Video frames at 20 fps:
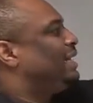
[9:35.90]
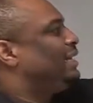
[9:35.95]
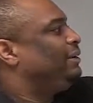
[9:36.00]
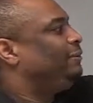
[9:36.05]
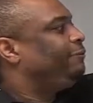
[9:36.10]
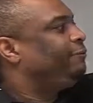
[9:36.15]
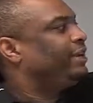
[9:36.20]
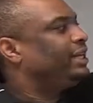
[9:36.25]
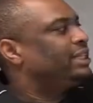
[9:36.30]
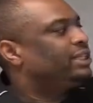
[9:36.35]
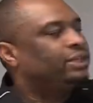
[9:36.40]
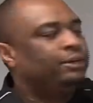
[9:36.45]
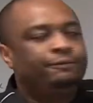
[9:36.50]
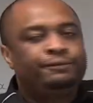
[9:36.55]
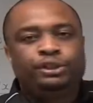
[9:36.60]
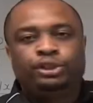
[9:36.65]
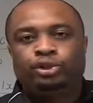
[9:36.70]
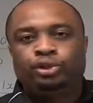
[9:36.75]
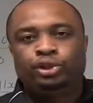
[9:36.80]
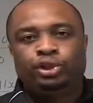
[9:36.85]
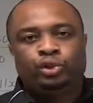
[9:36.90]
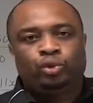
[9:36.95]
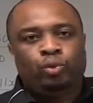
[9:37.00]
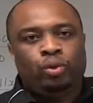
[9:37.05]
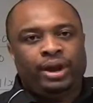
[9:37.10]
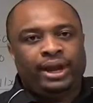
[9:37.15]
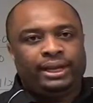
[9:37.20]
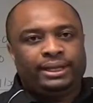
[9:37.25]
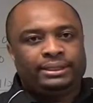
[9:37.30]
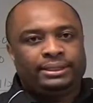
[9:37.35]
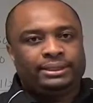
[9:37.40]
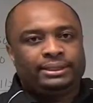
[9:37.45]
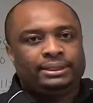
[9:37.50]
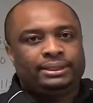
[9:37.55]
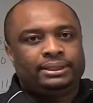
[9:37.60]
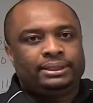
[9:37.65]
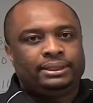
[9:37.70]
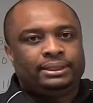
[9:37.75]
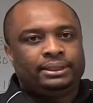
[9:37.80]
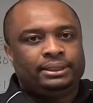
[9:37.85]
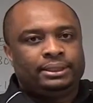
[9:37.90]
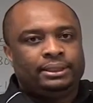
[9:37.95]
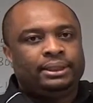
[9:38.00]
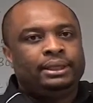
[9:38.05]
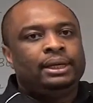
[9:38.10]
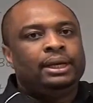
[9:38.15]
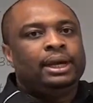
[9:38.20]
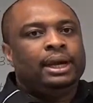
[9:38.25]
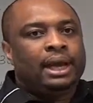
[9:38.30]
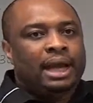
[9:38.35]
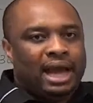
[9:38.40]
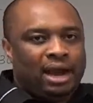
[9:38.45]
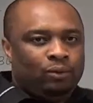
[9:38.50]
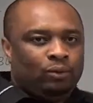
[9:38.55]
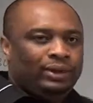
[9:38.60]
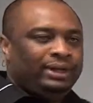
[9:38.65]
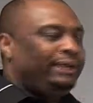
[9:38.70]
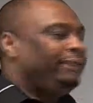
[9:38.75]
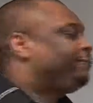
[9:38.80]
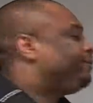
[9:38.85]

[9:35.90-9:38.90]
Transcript: the difference of 2 squares. And with